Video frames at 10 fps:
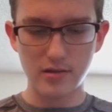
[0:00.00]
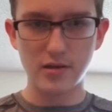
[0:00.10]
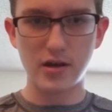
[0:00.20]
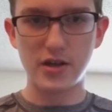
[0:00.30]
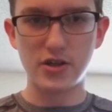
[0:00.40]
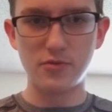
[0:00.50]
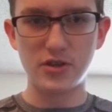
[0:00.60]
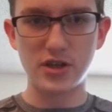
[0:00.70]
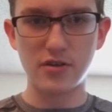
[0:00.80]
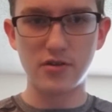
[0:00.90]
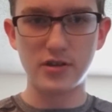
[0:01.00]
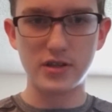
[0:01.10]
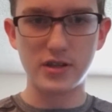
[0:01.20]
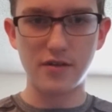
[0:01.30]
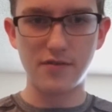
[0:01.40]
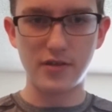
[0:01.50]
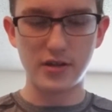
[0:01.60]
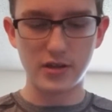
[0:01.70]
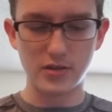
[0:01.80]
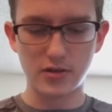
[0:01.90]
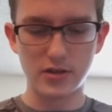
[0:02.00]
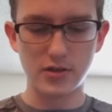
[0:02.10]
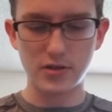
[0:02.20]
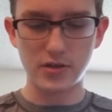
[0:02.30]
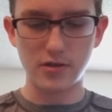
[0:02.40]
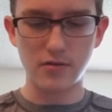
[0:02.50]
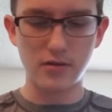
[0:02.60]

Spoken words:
cut into each other and stuff, and then it doesn't look as good. So